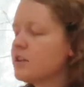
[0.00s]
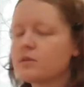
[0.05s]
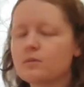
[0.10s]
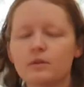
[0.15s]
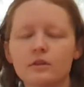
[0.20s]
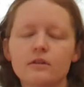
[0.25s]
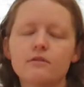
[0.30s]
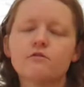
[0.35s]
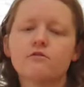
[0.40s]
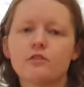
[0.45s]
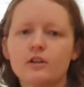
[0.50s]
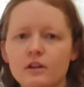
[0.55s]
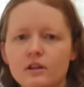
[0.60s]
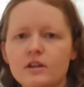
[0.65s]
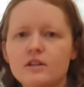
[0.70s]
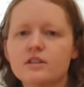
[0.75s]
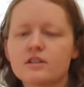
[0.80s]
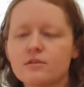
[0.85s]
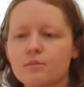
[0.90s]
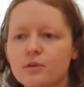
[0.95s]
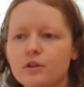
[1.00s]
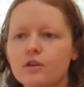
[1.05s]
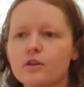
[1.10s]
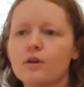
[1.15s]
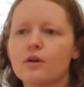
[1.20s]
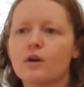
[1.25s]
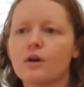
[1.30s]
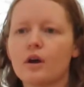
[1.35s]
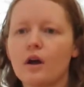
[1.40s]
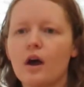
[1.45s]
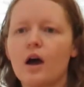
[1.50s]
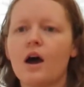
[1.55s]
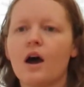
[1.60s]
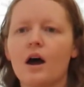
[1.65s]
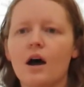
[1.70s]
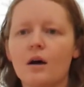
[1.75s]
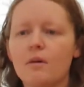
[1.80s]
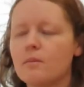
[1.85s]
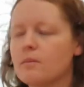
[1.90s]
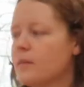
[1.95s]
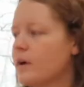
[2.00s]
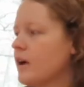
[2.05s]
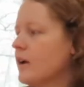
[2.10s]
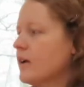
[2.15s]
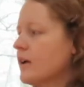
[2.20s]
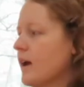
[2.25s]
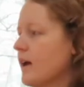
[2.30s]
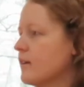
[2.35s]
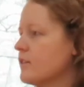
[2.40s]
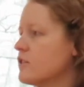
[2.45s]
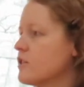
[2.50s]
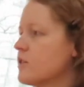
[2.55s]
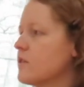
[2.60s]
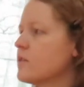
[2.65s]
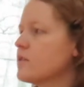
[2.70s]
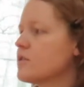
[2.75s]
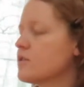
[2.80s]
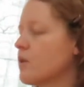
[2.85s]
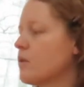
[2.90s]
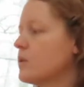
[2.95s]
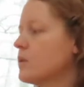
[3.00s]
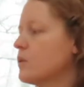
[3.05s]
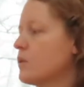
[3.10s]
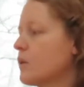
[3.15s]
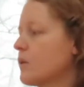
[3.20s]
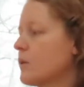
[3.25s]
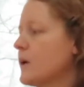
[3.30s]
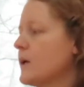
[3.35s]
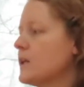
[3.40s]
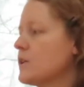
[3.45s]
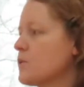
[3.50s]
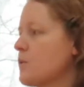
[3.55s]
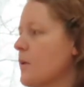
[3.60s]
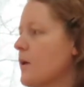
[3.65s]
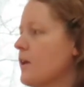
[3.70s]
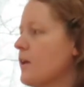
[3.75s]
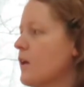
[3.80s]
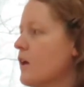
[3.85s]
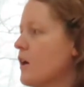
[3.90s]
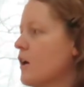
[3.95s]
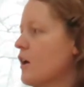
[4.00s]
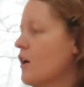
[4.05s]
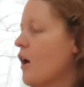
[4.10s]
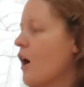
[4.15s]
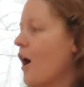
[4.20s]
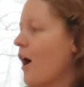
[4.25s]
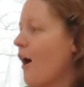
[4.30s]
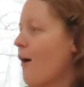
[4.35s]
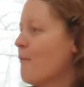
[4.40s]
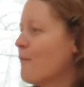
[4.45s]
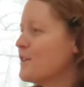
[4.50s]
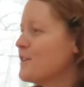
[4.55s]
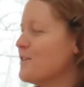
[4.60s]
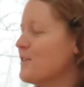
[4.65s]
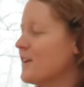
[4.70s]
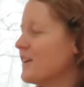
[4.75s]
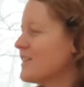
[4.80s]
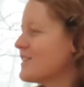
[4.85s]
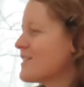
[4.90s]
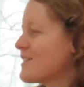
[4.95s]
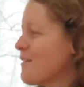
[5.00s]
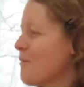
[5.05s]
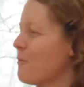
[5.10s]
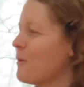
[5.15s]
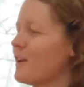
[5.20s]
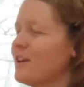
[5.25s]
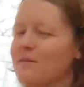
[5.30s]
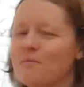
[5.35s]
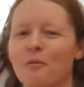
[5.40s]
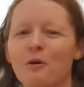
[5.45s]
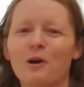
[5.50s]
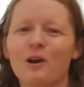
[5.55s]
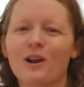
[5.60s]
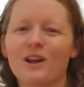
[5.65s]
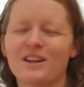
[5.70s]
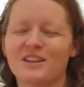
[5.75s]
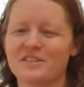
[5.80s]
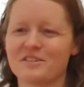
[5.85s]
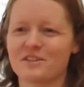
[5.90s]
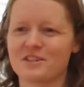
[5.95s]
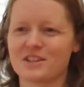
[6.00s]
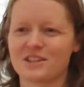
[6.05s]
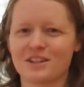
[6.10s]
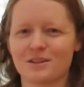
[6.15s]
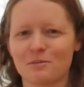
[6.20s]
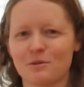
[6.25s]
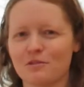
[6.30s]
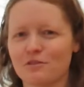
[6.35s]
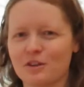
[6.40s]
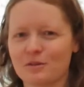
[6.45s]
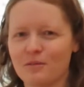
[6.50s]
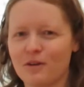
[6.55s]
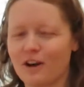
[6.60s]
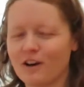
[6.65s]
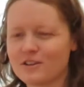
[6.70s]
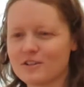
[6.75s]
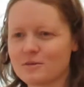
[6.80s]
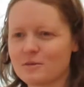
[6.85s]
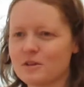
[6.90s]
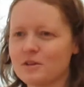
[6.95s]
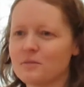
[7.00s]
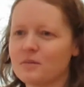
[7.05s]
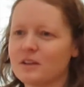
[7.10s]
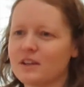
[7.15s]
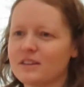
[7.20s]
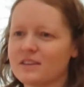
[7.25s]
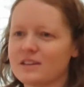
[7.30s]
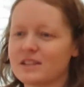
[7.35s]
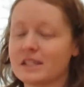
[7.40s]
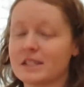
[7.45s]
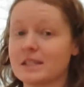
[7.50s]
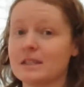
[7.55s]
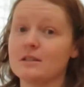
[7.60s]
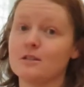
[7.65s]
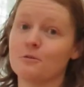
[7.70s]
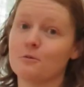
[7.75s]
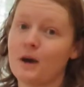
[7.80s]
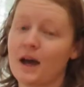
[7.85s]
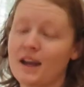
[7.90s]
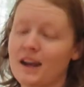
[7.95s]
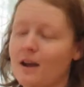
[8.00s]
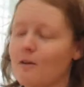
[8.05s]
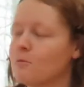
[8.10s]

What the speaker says: It's really very similar, again, to the solo arrangement, but you get so many more interesting moving parts when you play this as a duet.